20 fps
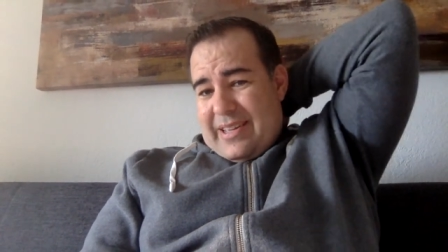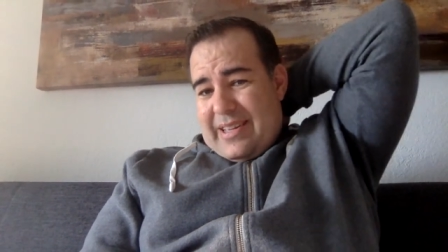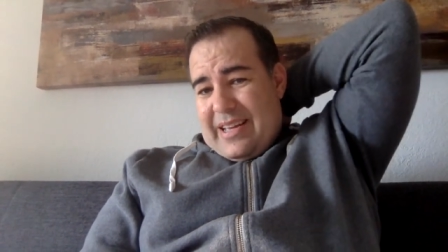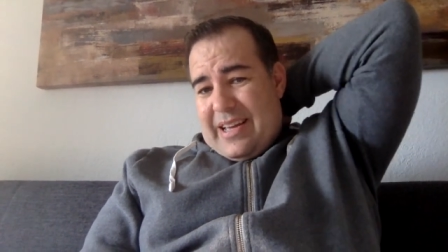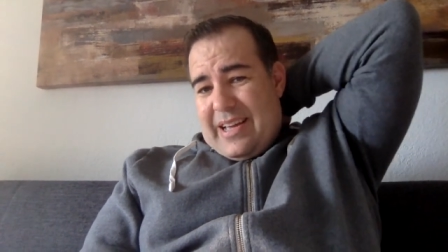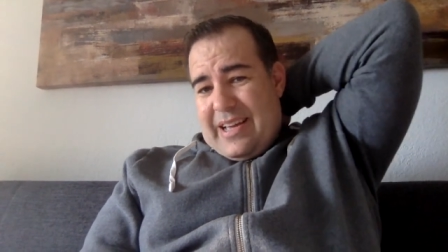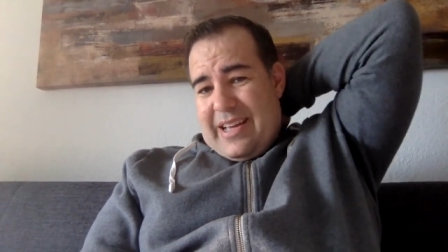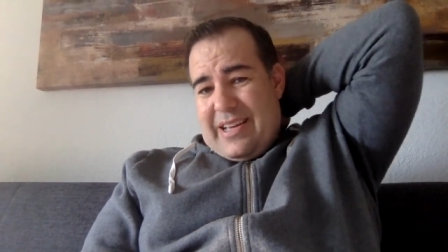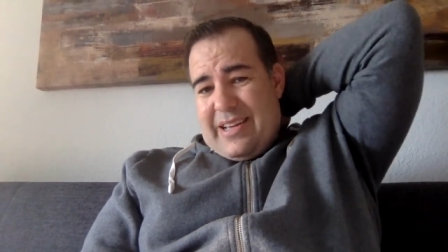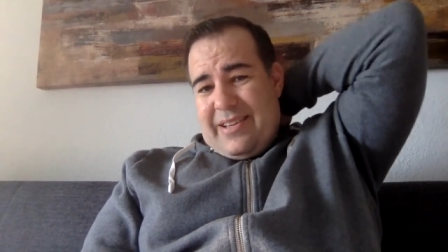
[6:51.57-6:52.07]

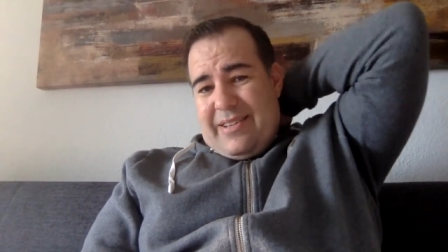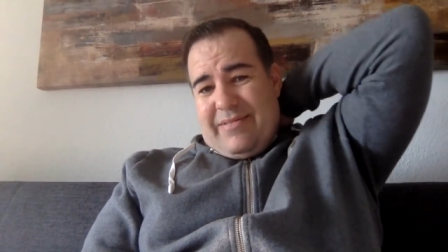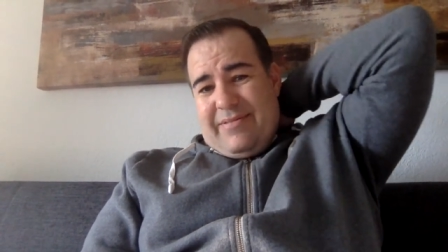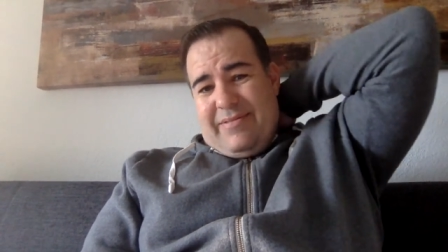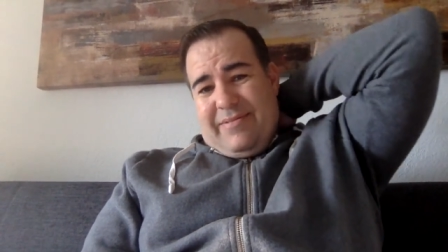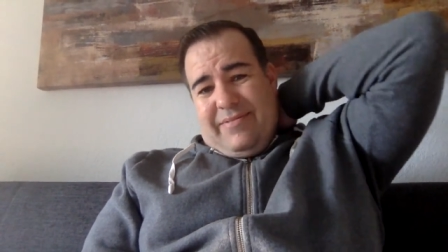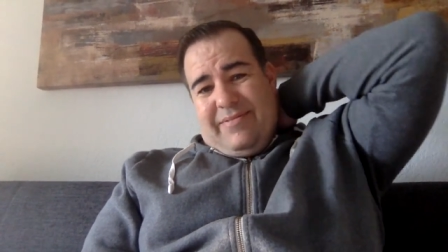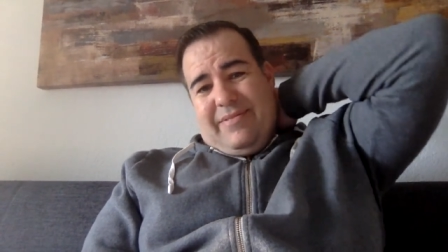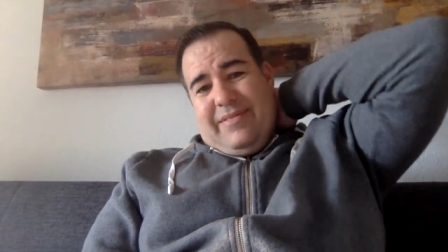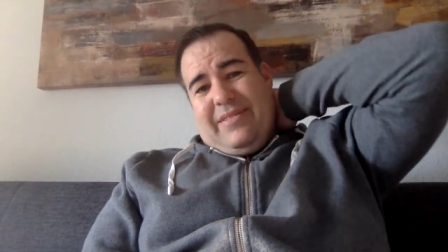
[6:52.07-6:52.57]

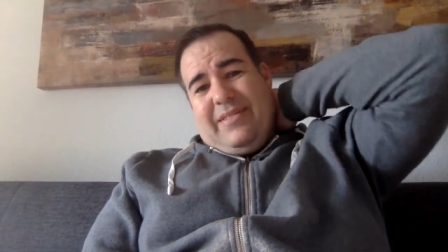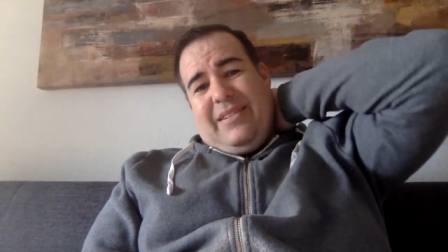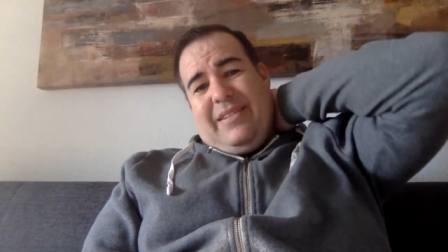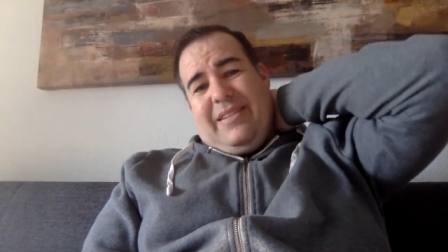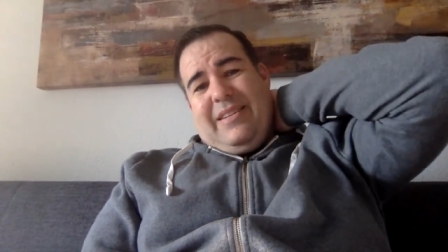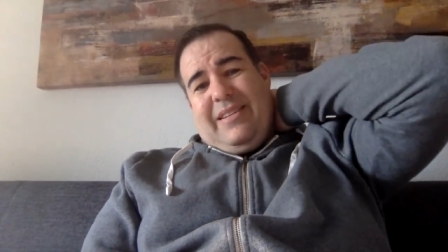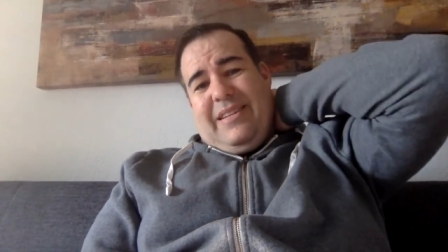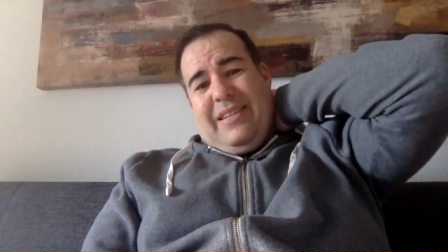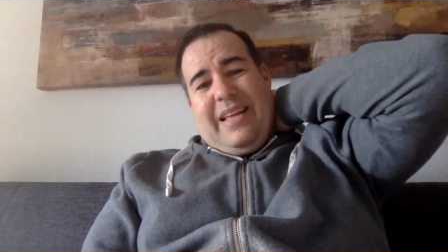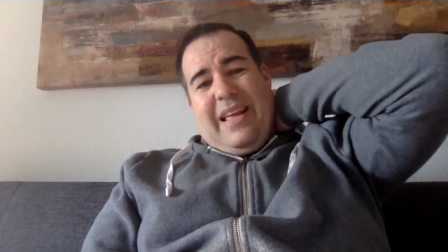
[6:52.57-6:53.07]

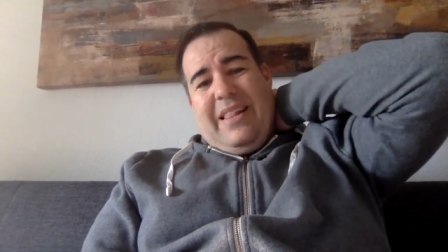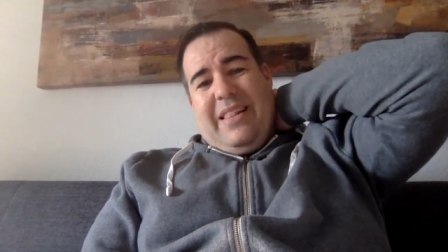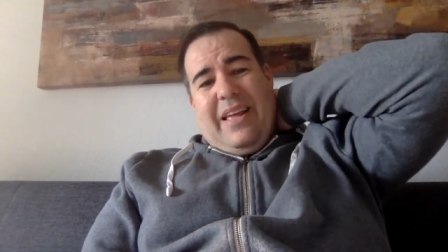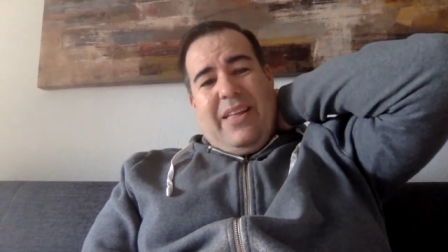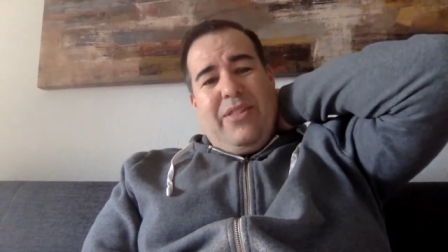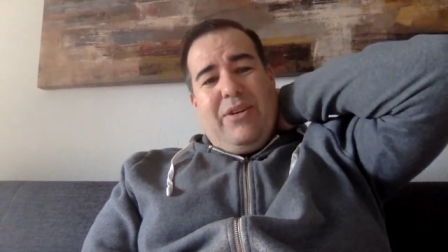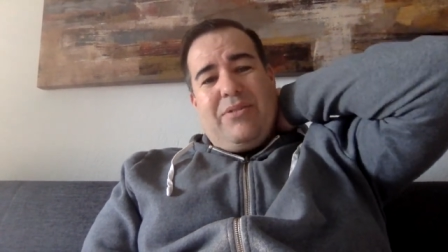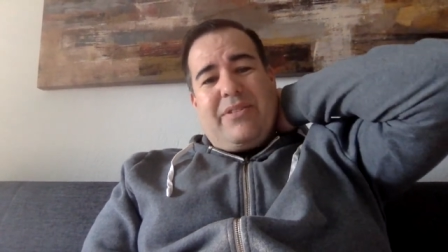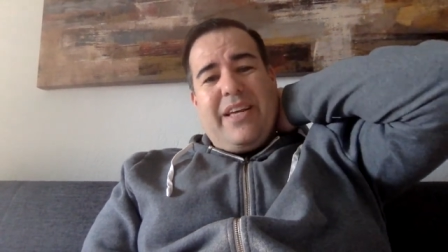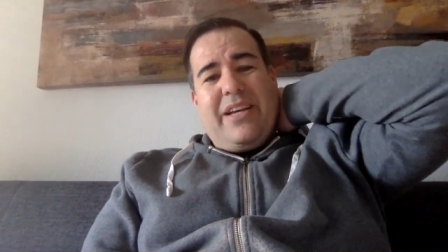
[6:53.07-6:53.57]

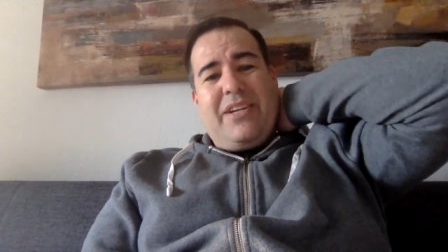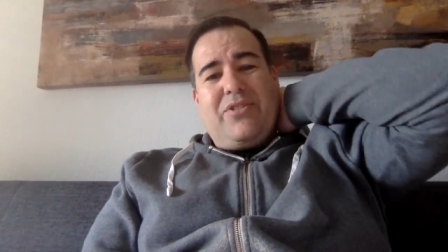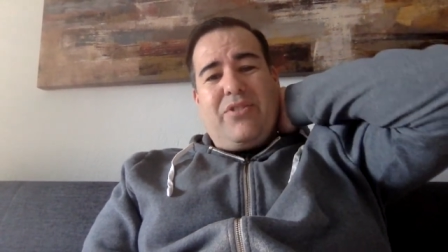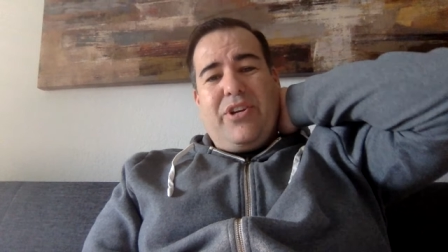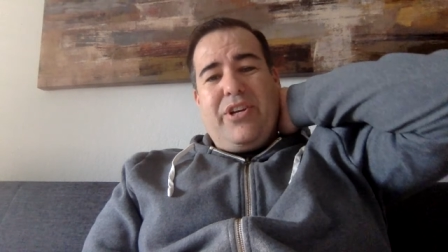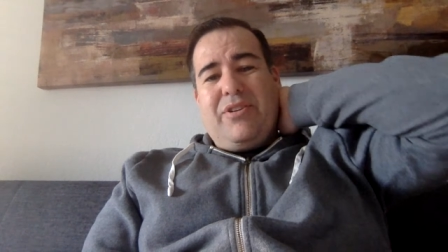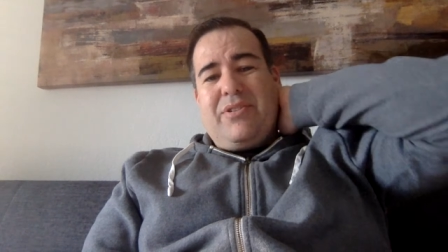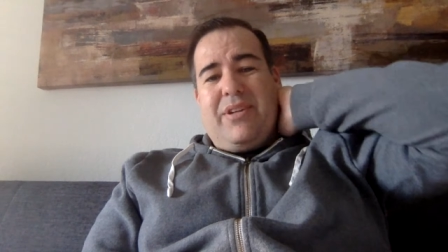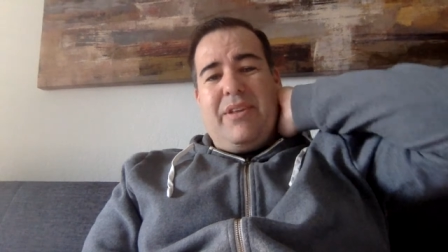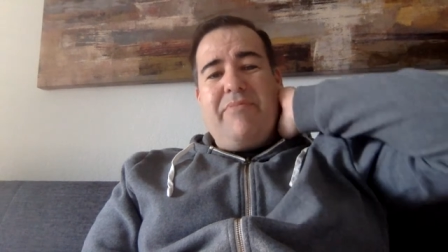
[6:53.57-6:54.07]
And those things are
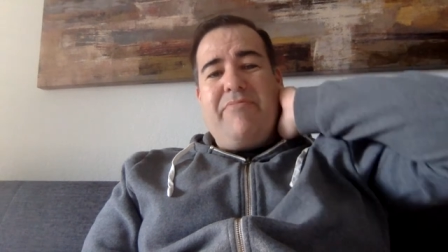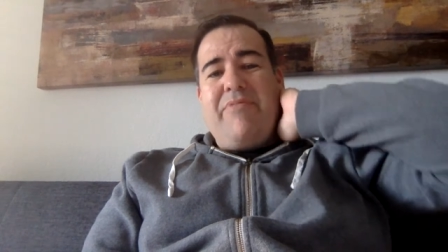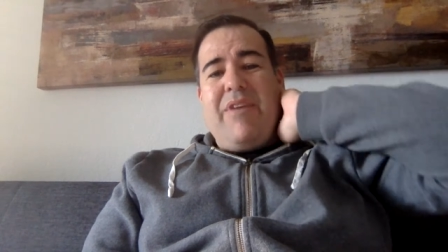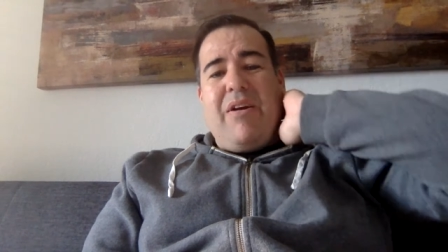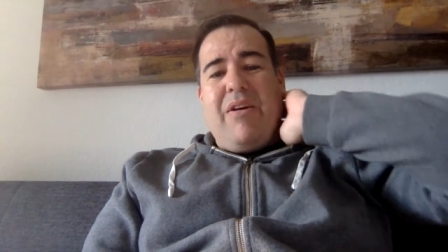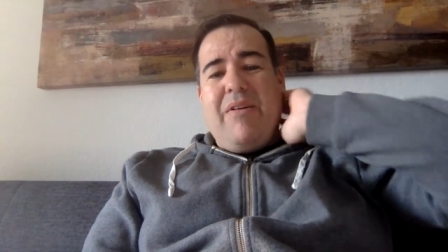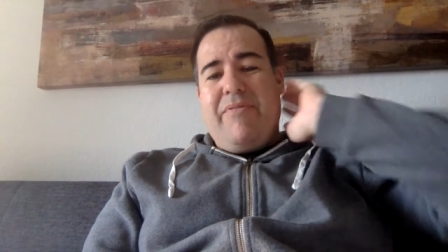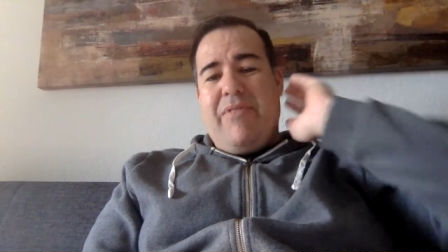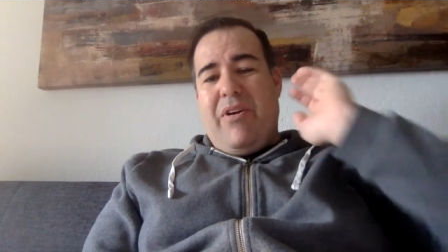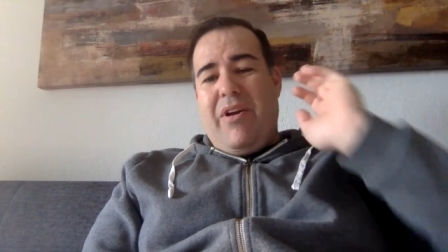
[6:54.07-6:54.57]
usually
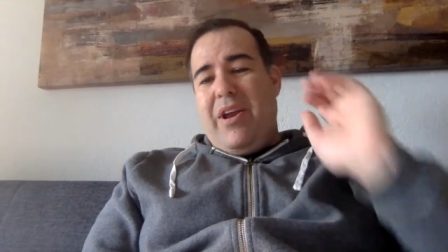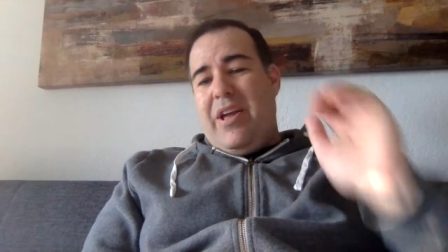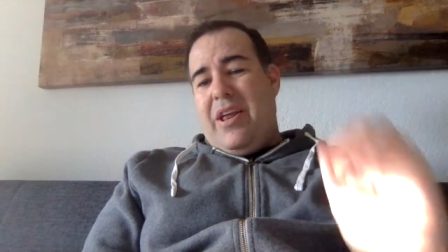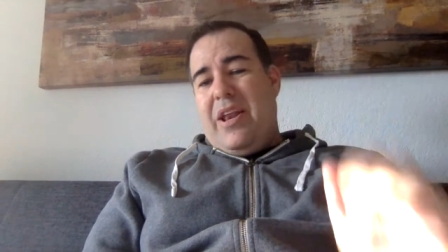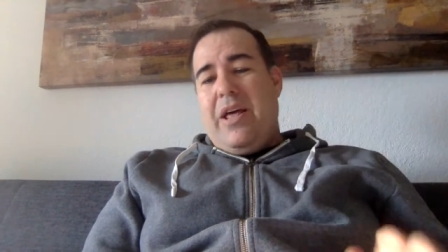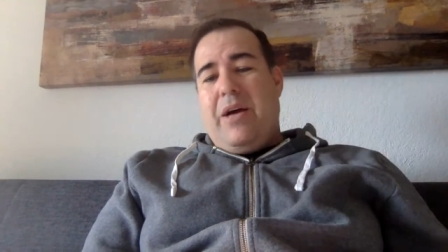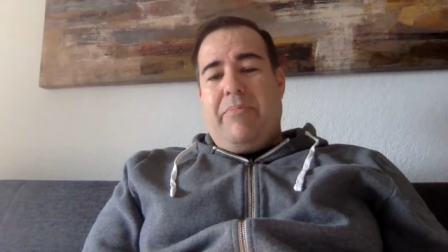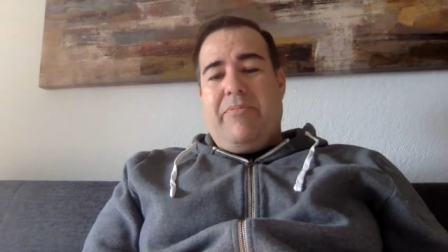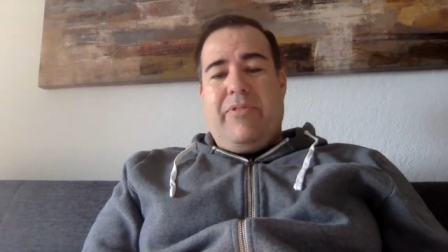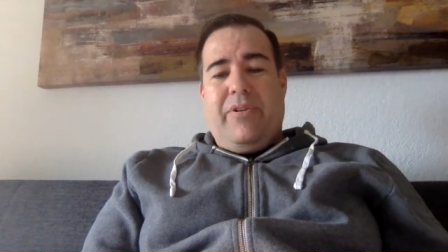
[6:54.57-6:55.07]
very, very
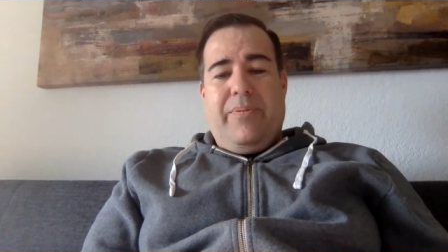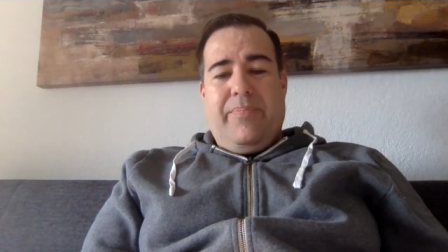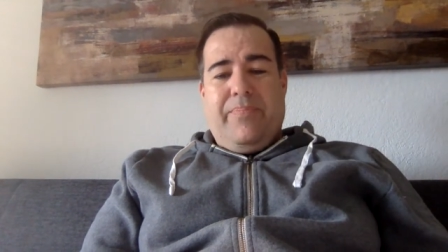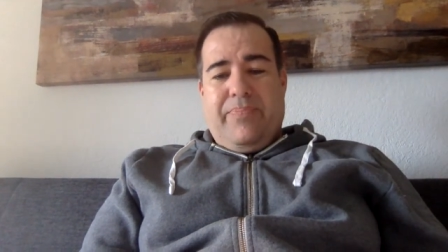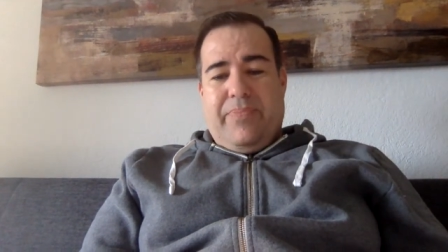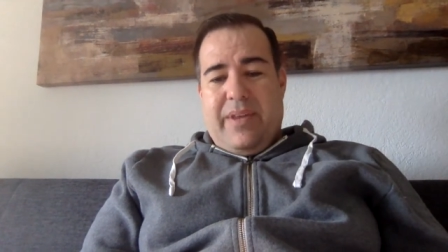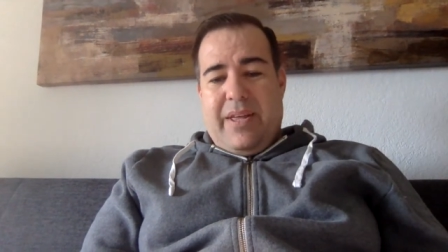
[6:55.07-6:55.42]
unhelpful.